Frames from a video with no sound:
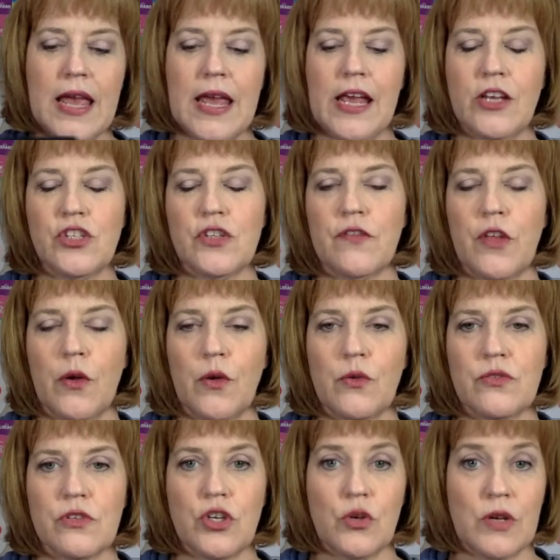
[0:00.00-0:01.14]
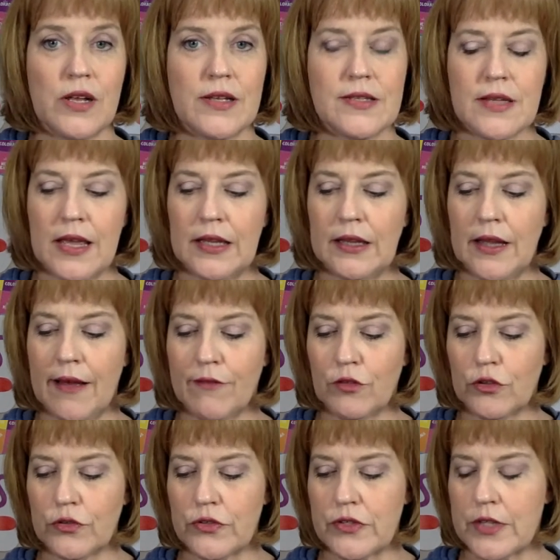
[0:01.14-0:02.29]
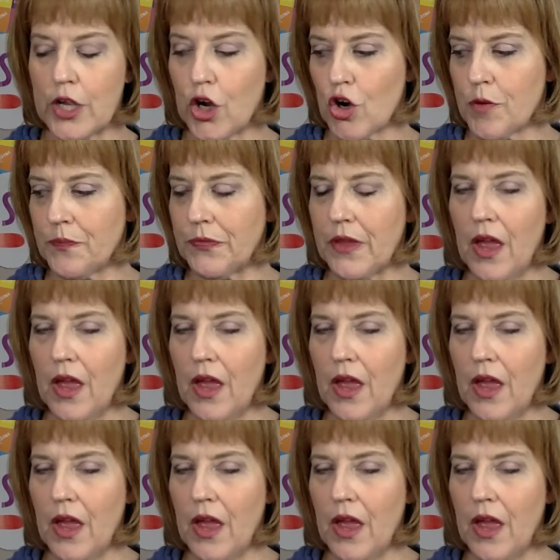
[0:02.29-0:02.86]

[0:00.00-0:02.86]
each of those units and levels there.